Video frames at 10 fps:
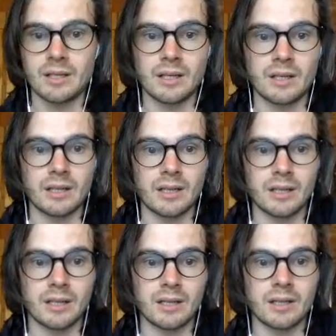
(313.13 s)

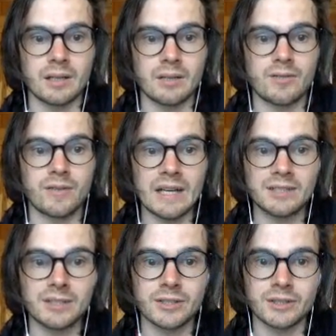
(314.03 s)
Uh,
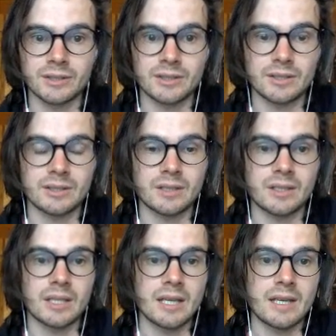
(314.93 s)
fighters,
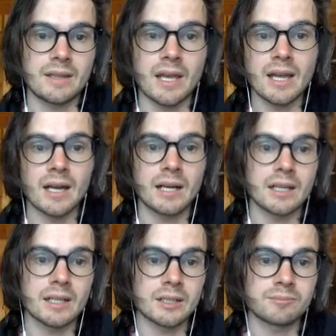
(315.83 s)
they
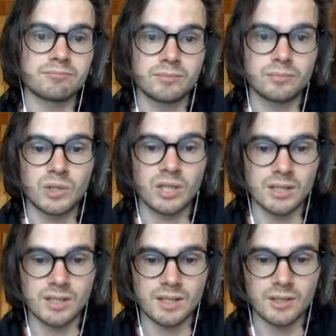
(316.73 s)
are
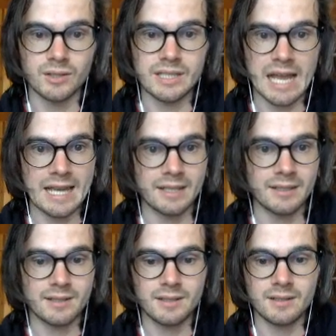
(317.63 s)
considered
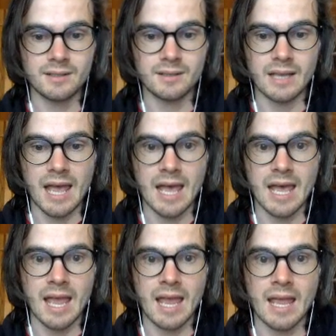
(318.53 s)
tanks
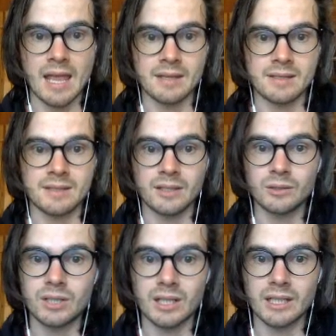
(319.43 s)
and
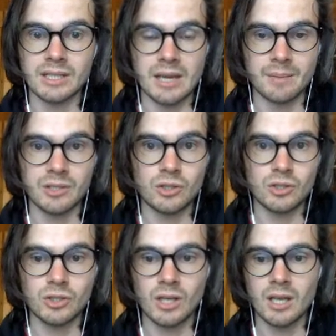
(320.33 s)
single target
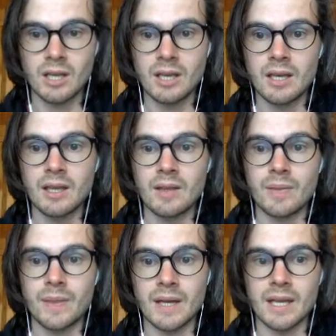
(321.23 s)
damage
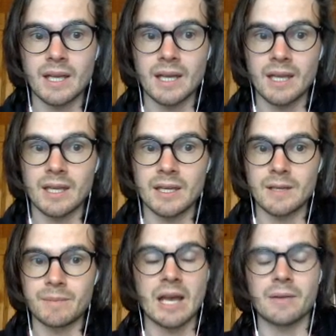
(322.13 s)

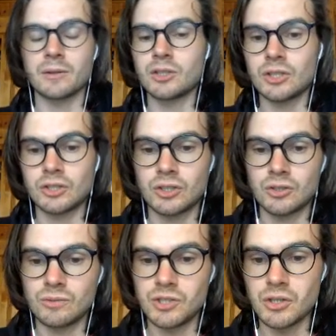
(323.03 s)
they, yeah, they're just
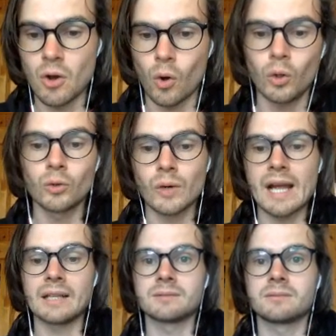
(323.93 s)
all
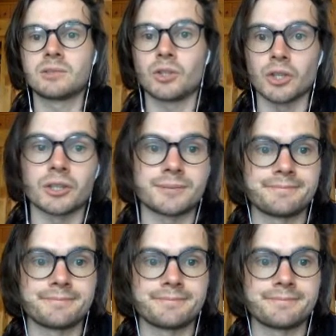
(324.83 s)
around good.